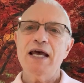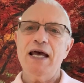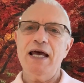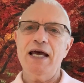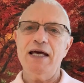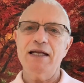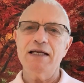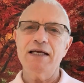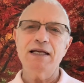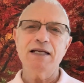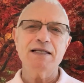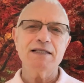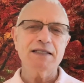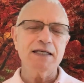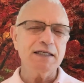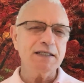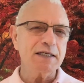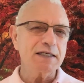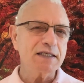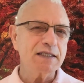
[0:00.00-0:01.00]
and it is
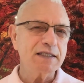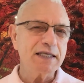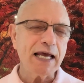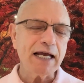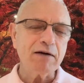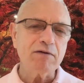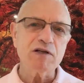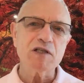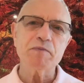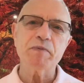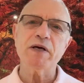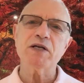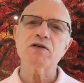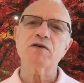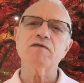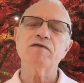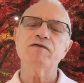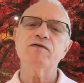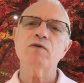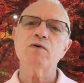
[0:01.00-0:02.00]
such a sacred
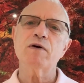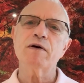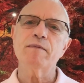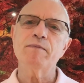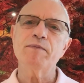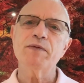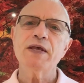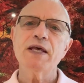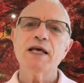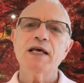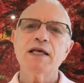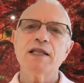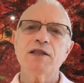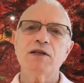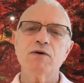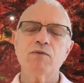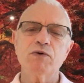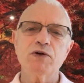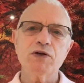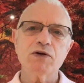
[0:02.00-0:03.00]
special form
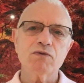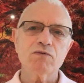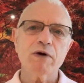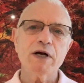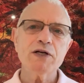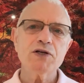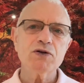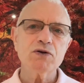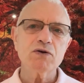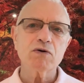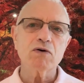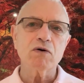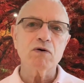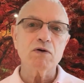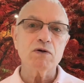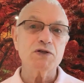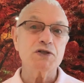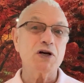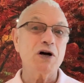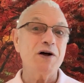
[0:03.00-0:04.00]
that when you write your
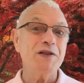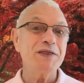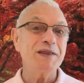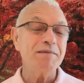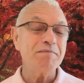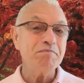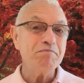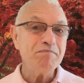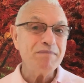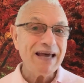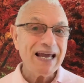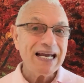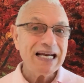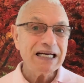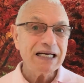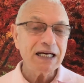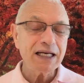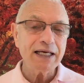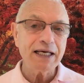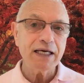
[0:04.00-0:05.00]
goals on the
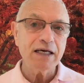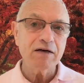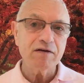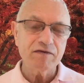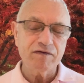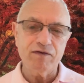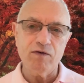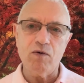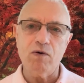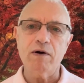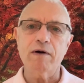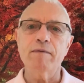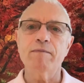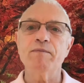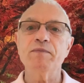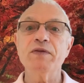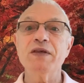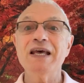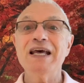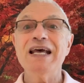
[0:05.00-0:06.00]
mainly
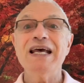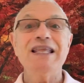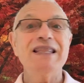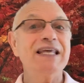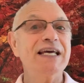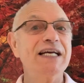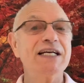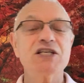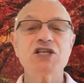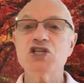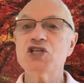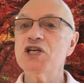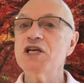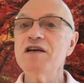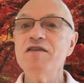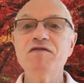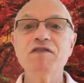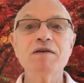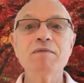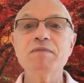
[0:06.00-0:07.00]
form, they
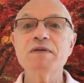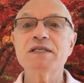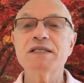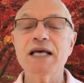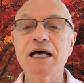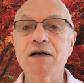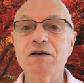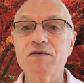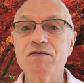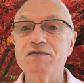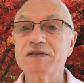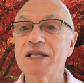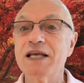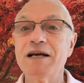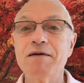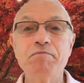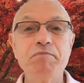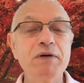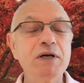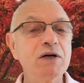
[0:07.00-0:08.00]
achieve themselves. They
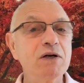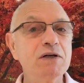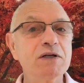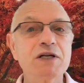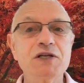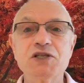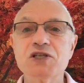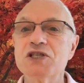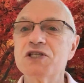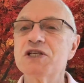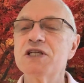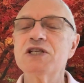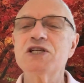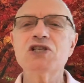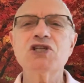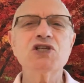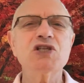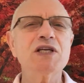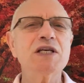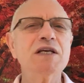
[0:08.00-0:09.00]
appear to just
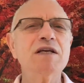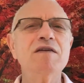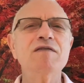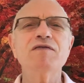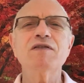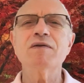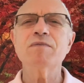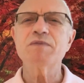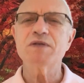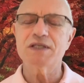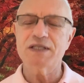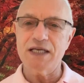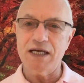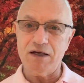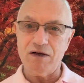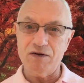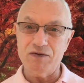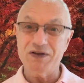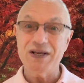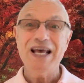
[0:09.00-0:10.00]
achieve
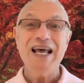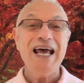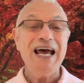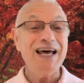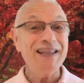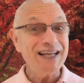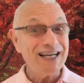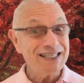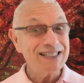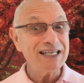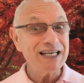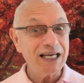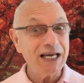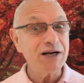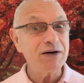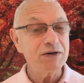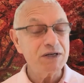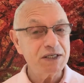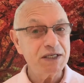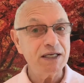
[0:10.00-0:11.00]
themselves, and that's a
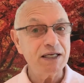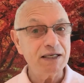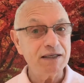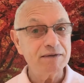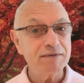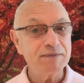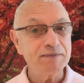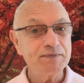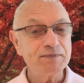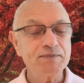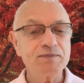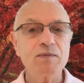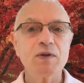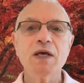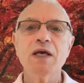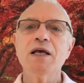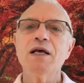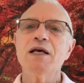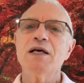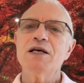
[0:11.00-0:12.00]
guarantee.
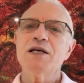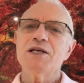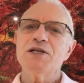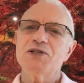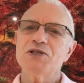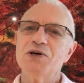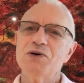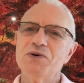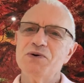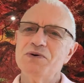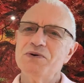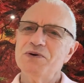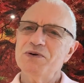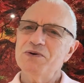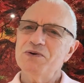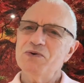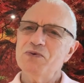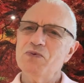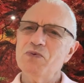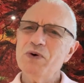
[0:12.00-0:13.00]
So
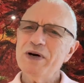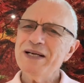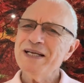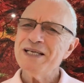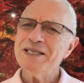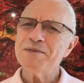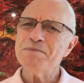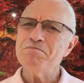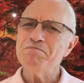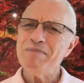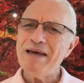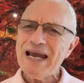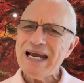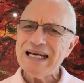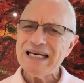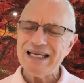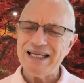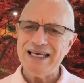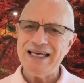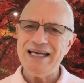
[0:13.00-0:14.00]
what is
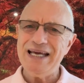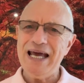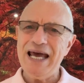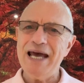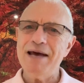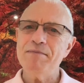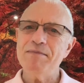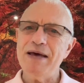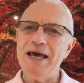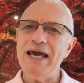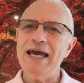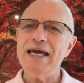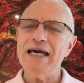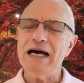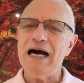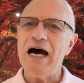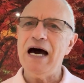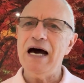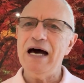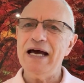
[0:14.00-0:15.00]
mainly,
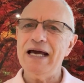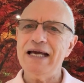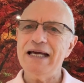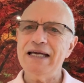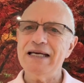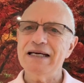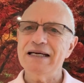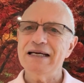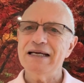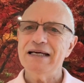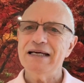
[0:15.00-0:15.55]
M-A-I-N-L-Y,